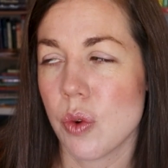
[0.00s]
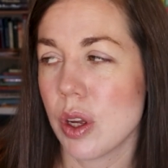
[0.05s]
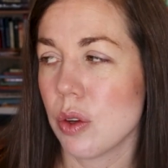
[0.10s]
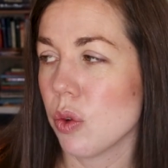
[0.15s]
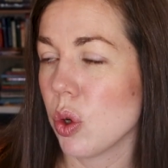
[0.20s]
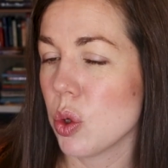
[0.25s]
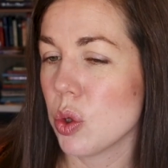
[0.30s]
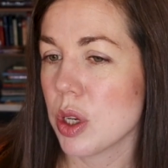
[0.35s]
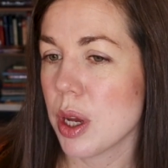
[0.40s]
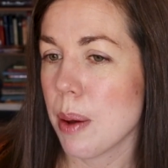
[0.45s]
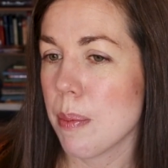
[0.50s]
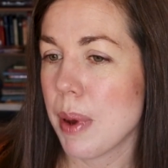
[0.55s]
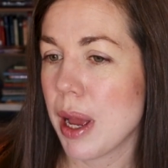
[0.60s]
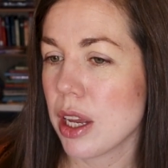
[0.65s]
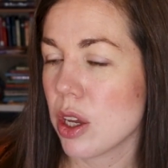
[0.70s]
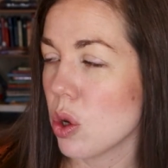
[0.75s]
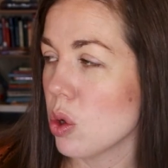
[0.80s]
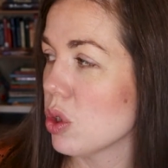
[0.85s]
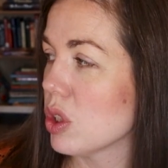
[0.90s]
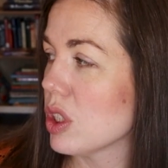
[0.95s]
Railroad by
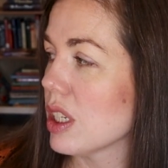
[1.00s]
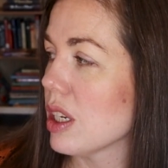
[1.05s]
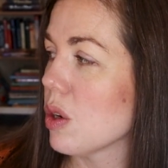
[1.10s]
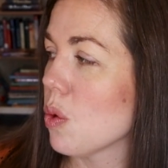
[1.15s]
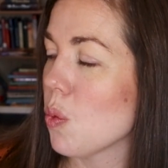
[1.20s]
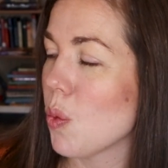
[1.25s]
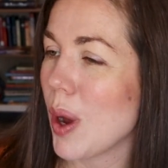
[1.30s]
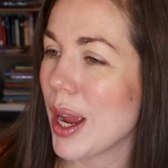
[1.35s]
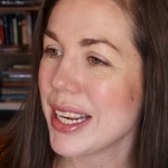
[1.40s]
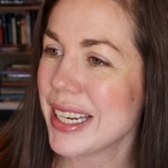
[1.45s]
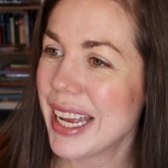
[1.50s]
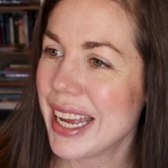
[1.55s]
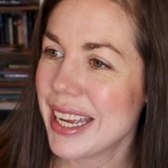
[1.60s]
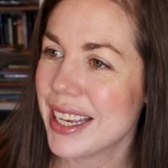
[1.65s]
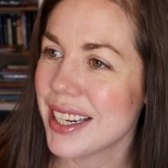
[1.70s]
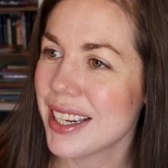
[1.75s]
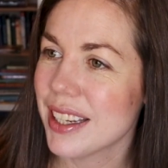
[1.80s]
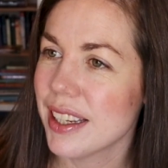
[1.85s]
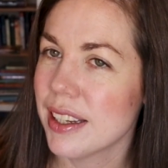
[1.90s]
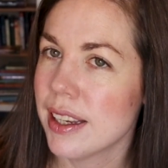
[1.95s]
Colston
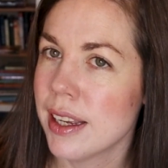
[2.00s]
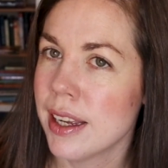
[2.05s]
Whitehead.